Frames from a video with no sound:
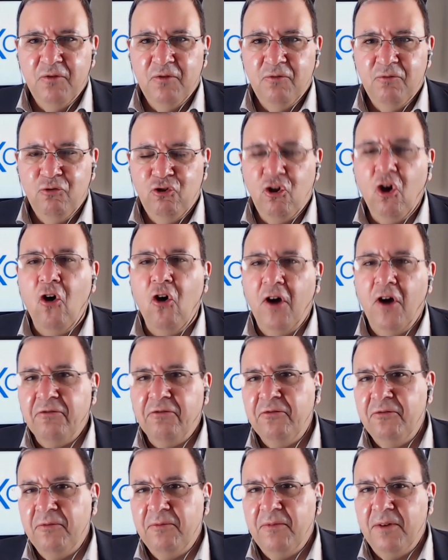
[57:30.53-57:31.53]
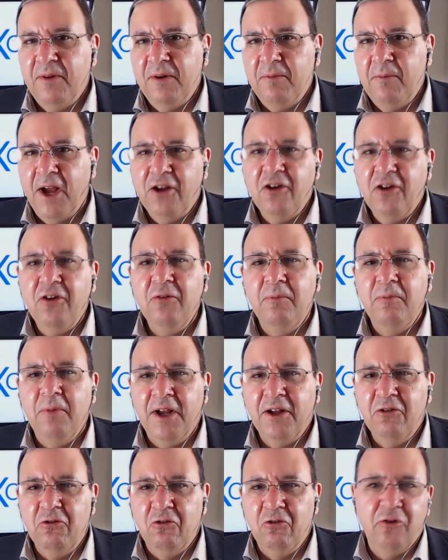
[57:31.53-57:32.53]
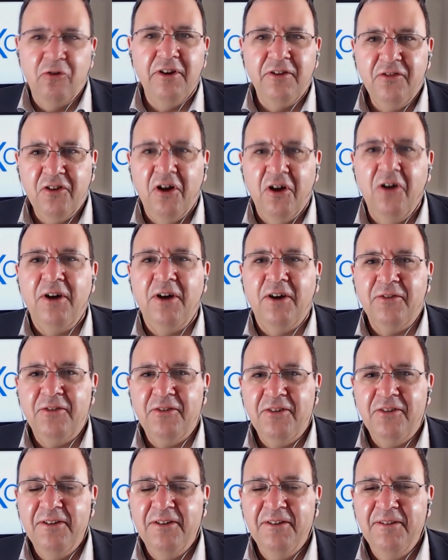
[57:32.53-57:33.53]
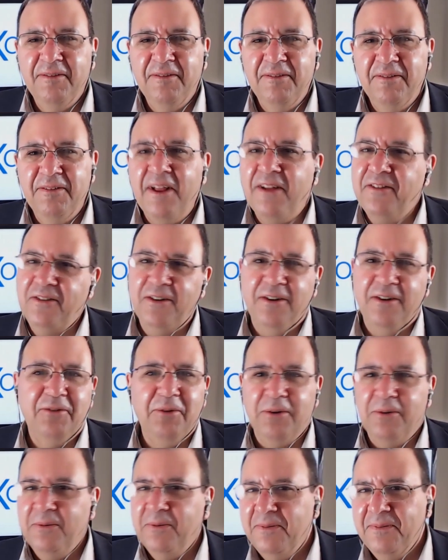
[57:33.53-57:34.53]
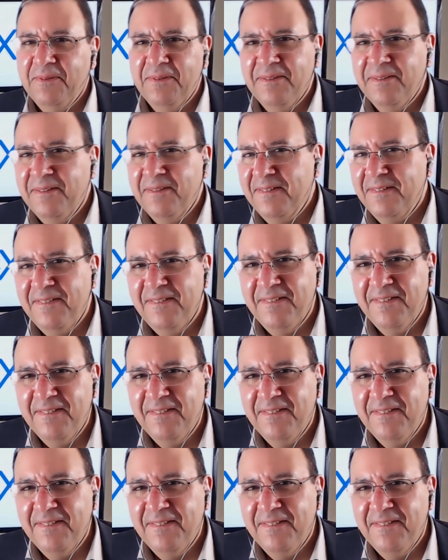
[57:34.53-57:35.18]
taunt my my glorious co-host. That's not true. We'll leave that for the